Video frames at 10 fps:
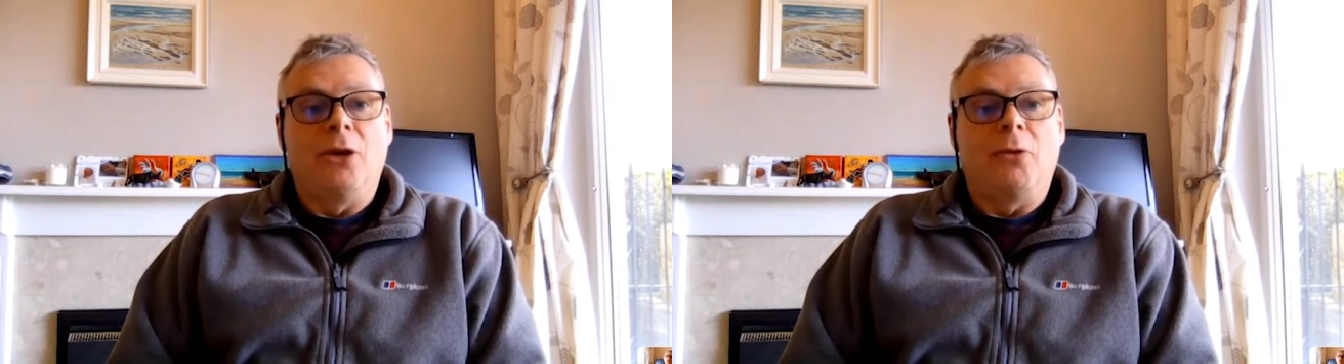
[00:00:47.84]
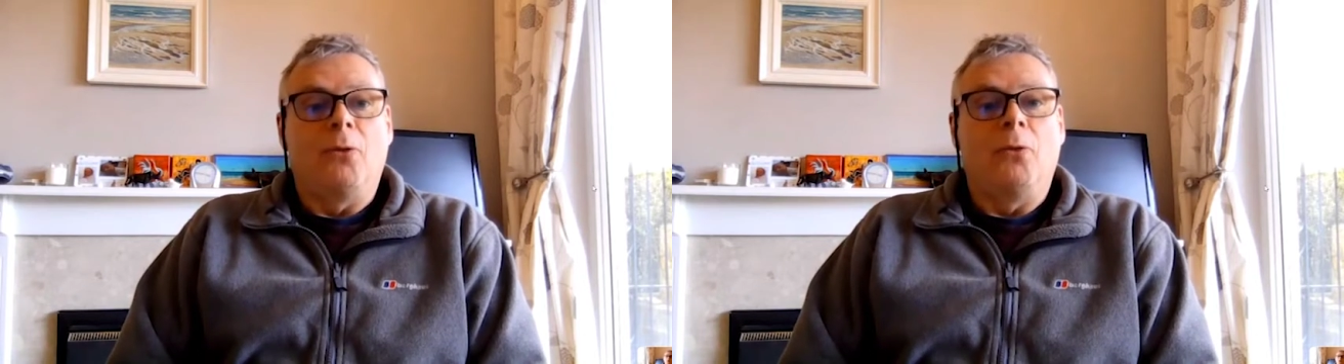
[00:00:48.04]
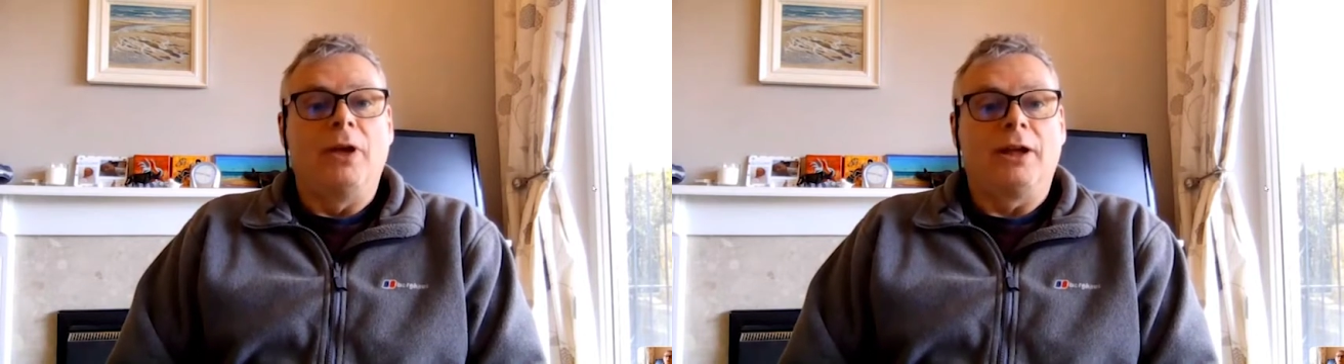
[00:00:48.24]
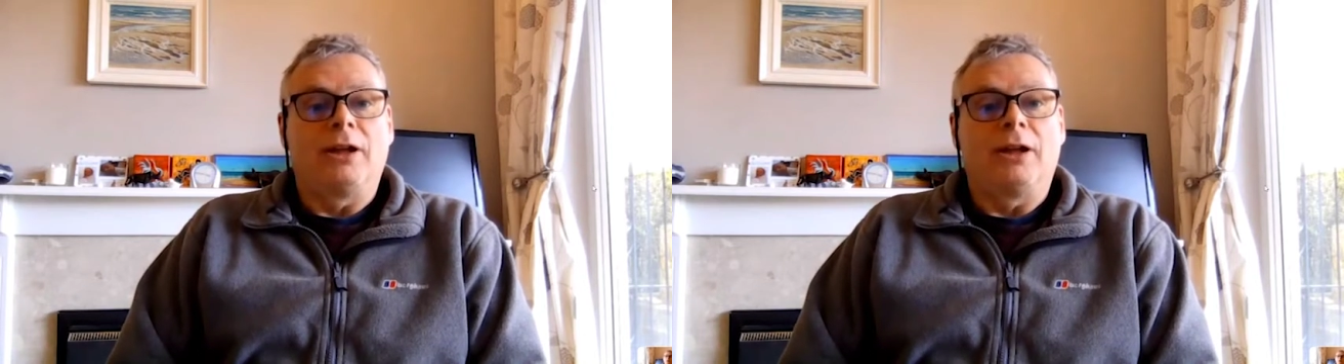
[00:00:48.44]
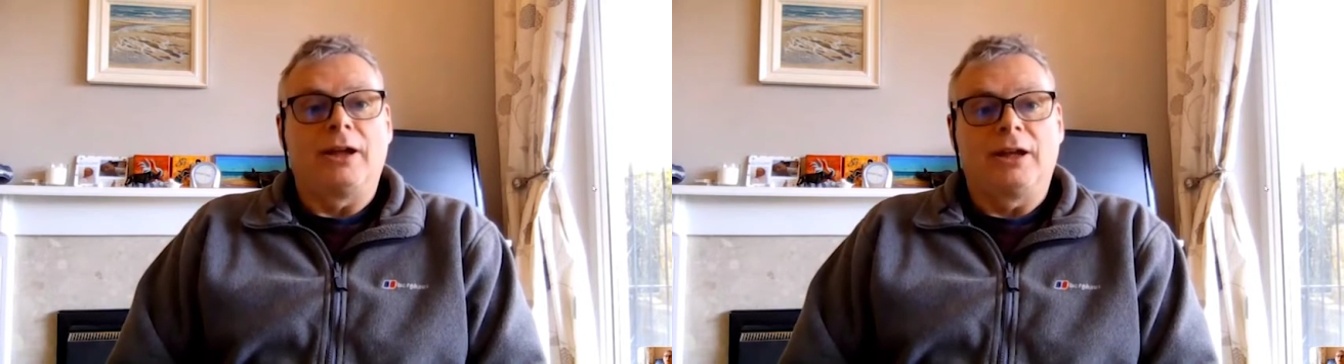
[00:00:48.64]
that we
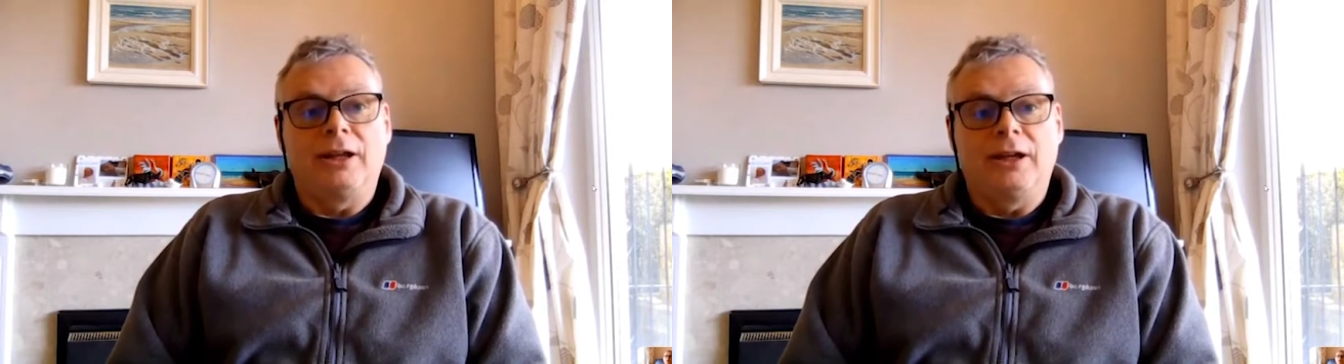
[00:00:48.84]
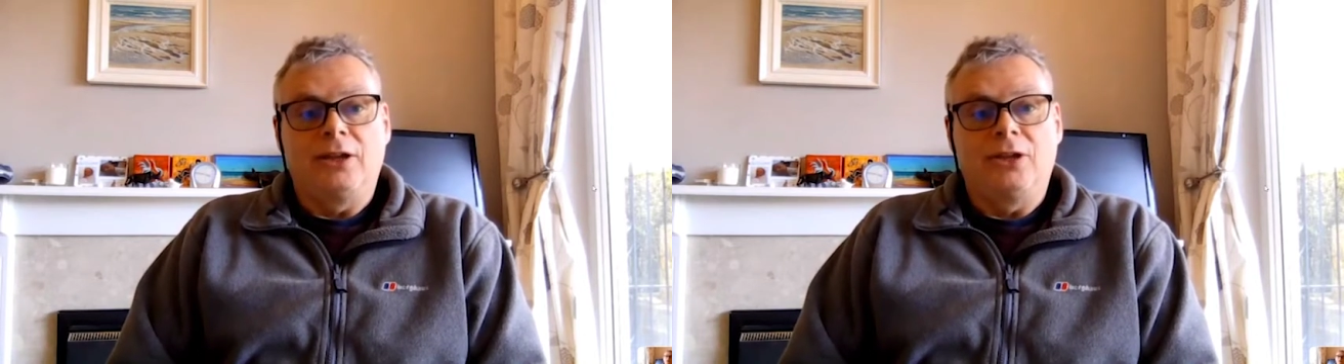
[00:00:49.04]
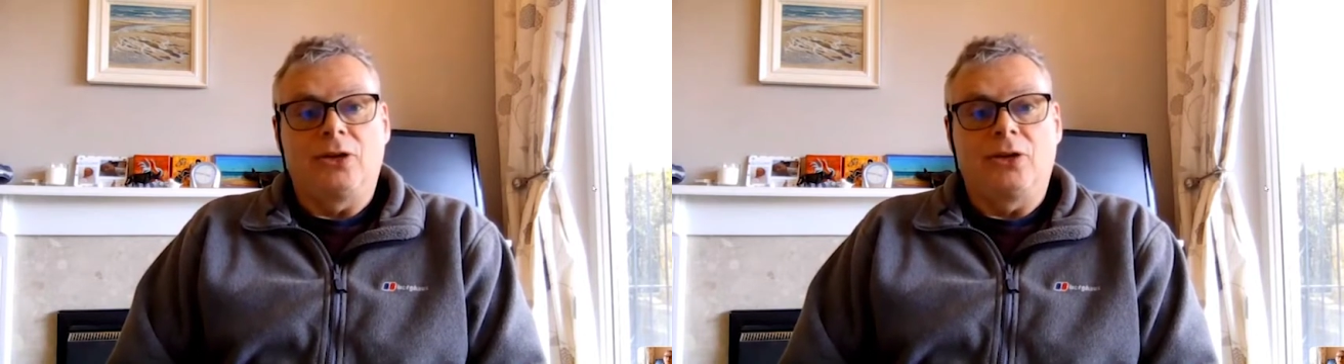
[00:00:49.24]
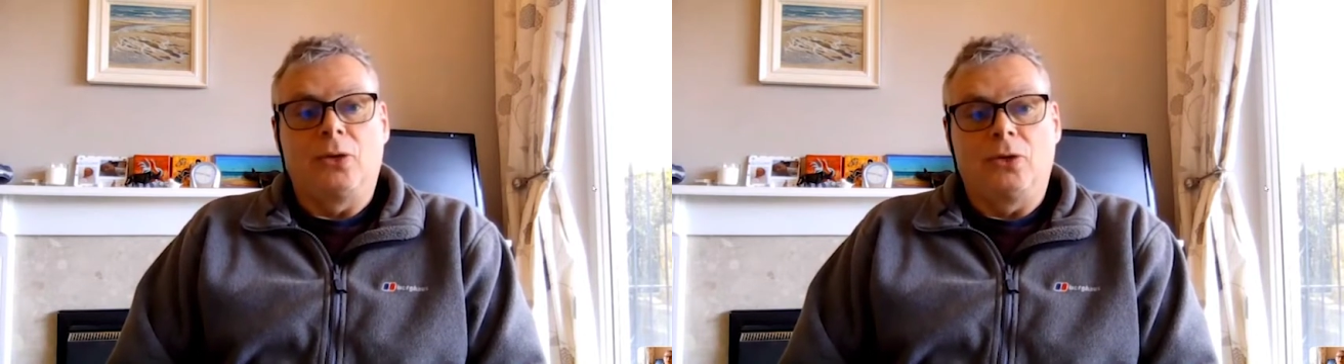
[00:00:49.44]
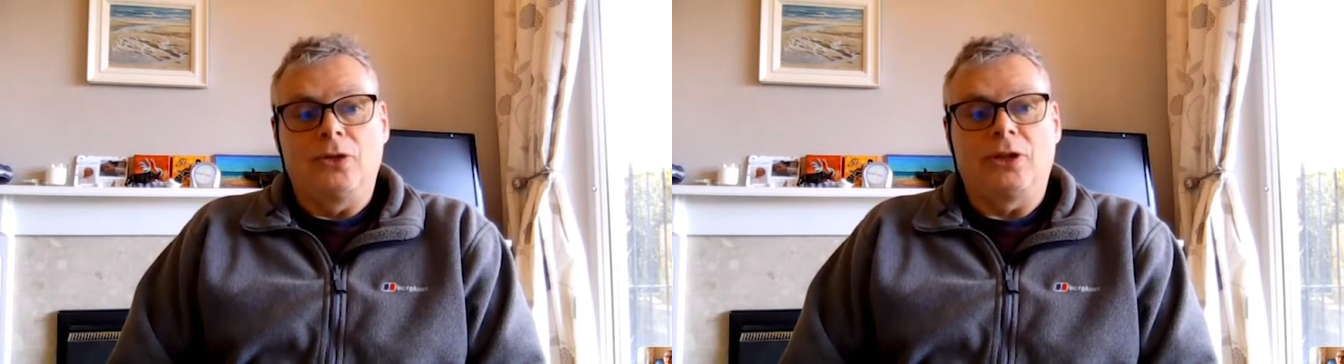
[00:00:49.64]
are likely to
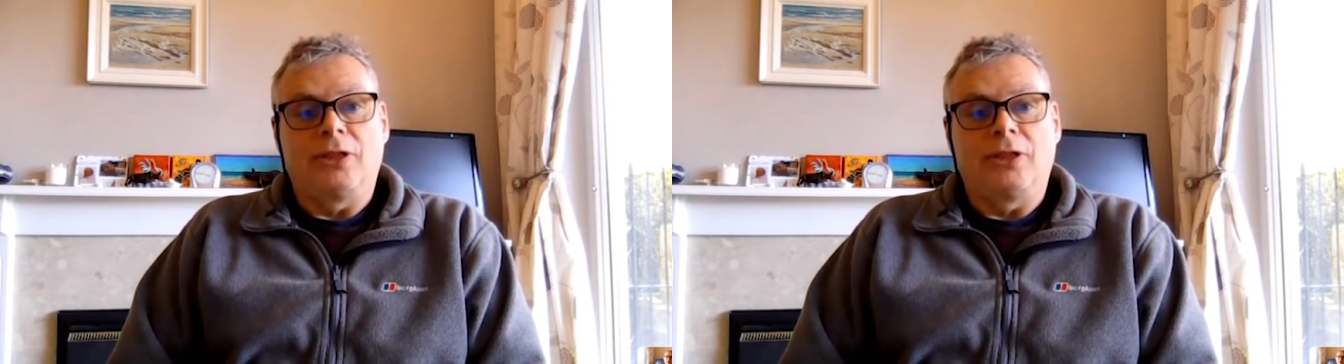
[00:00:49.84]
cause.